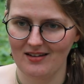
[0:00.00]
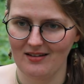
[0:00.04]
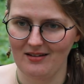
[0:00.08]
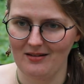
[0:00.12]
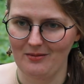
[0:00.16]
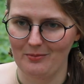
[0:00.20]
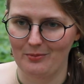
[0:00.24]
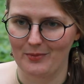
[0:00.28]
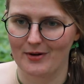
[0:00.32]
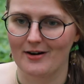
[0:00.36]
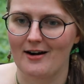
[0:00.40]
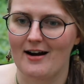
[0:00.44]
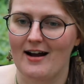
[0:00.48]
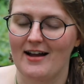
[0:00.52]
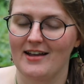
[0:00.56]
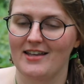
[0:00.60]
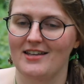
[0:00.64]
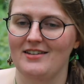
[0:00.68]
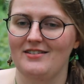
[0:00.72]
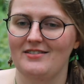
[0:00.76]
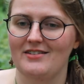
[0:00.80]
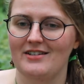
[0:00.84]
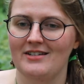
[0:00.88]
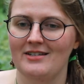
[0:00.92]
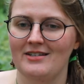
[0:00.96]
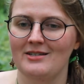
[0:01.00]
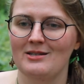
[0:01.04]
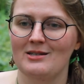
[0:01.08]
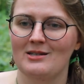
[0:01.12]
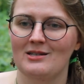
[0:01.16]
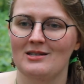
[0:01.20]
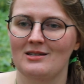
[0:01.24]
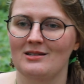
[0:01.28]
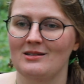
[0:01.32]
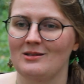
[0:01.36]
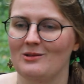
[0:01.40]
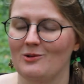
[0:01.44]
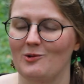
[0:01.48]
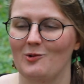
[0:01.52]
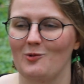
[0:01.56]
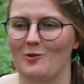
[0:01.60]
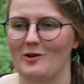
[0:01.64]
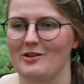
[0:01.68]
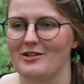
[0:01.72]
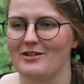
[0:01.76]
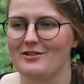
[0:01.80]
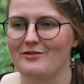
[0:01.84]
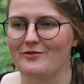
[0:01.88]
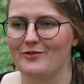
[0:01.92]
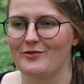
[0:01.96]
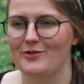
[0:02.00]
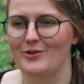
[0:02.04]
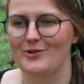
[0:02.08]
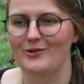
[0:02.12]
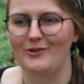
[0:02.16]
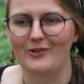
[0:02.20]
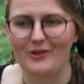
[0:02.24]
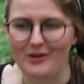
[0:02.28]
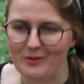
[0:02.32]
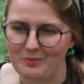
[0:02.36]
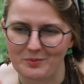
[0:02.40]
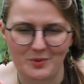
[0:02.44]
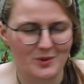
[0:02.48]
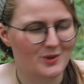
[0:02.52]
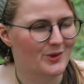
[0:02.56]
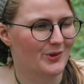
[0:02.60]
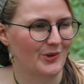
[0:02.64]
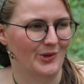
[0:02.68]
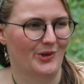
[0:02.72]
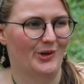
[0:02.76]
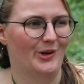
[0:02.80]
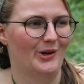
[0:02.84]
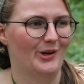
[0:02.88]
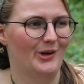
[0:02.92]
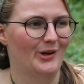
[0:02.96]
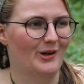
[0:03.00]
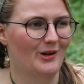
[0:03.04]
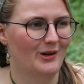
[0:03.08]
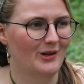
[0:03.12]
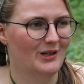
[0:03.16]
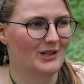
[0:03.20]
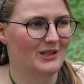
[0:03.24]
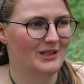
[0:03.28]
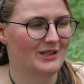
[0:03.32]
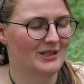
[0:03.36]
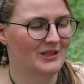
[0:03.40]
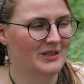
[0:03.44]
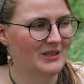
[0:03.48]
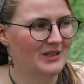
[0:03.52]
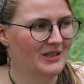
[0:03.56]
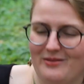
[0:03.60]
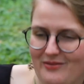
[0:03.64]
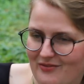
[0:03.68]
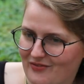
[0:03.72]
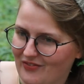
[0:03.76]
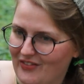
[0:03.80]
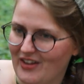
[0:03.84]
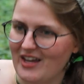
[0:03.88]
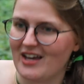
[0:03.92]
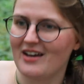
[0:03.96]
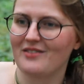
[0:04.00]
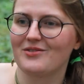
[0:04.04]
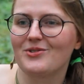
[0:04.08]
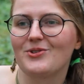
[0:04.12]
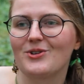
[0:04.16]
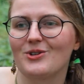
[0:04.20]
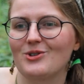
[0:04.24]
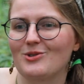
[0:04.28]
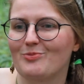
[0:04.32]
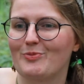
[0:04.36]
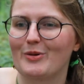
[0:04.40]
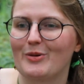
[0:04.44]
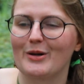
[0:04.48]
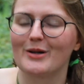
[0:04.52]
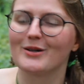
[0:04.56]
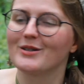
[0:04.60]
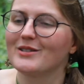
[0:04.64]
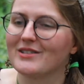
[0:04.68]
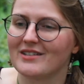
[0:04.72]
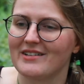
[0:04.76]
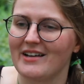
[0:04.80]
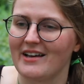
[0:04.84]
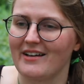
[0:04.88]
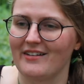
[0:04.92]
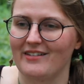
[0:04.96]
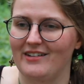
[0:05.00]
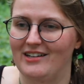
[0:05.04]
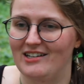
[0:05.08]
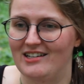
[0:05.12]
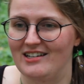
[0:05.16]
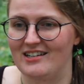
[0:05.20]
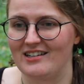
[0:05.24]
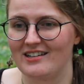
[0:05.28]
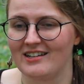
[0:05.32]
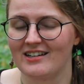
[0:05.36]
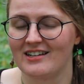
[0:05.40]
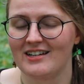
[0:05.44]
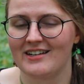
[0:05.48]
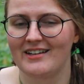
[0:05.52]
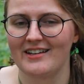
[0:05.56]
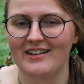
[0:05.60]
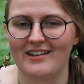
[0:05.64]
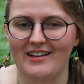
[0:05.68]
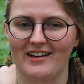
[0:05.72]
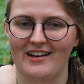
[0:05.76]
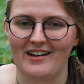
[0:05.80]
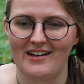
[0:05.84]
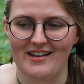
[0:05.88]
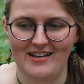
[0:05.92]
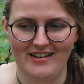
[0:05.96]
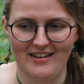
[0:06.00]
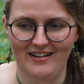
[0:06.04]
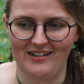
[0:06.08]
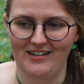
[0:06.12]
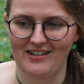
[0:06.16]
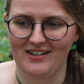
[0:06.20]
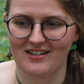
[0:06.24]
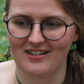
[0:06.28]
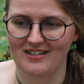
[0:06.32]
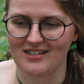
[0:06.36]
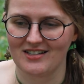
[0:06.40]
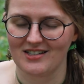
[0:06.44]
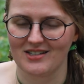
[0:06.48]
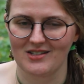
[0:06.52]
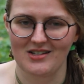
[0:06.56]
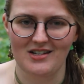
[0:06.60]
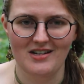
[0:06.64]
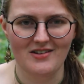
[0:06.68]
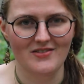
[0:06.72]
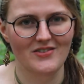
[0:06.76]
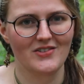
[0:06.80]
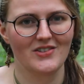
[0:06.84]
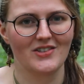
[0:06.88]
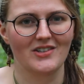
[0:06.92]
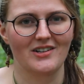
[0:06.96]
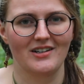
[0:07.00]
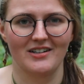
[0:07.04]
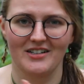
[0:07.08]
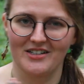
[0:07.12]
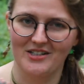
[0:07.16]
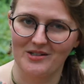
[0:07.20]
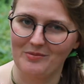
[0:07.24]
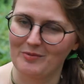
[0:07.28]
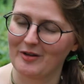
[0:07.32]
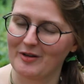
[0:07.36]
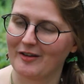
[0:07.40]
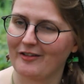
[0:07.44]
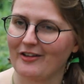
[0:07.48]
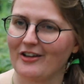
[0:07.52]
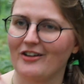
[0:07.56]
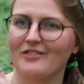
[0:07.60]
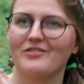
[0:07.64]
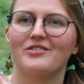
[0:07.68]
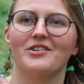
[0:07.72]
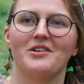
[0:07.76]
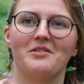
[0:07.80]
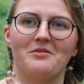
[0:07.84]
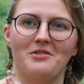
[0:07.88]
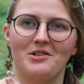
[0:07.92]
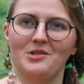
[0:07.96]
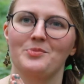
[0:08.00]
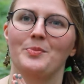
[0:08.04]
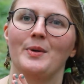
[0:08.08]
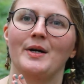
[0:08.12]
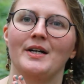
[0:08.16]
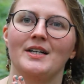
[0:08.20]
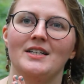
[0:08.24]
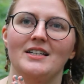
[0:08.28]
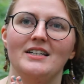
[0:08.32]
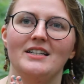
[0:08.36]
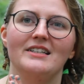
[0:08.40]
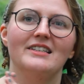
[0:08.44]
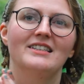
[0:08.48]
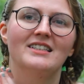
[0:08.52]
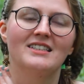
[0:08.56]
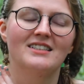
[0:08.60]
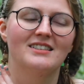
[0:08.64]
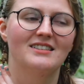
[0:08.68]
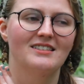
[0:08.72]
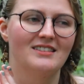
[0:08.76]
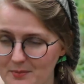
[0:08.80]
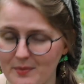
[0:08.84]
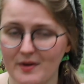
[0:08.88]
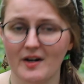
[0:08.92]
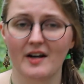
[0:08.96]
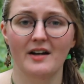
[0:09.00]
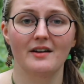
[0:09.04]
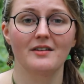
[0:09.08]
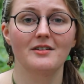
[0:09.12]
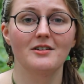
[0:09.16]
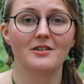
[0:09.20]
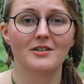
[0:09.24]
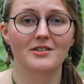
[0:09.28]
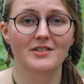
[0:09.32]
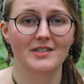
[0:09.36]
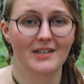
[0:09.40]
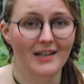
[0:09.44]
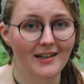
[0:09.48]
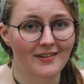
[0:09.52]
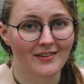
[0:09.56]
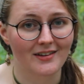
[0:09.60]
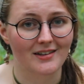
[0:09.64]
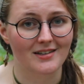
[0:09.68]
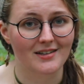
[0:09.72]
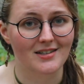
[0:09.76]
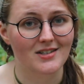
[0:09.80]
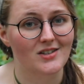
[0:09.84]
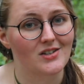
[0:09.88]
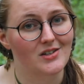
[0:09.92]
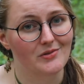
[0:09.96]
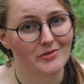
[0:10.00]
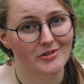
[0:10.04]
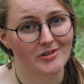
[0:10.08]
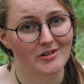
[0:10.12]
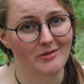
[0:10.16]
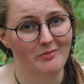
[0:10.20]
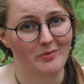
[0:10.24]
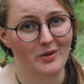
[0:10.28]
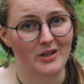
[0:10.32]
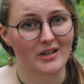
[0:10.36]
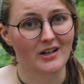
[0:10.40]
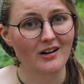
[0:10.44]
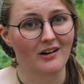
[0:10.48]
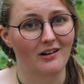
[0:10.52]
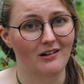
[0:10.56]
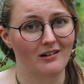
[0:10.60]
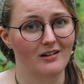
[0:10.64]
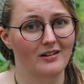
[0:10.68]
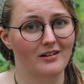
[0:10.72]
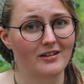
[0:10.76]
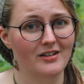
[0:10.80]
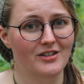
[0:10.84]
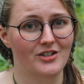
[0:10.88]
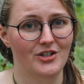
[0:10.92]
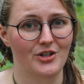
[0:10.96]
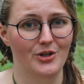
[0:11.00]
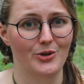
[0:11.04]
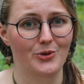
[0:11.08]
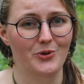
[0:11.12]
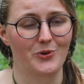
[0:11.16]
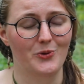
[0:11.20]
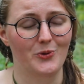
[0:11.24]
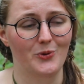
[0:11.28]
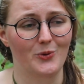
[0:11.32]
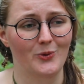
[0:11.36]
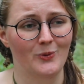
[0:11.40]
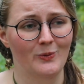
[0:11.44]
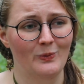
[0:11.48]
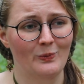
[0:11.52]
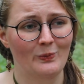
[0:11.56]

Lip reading: miraculous, wonderful, absurd, they have such personality, and sleeves are to be loved and respected. But I understand that sleeves can be hard to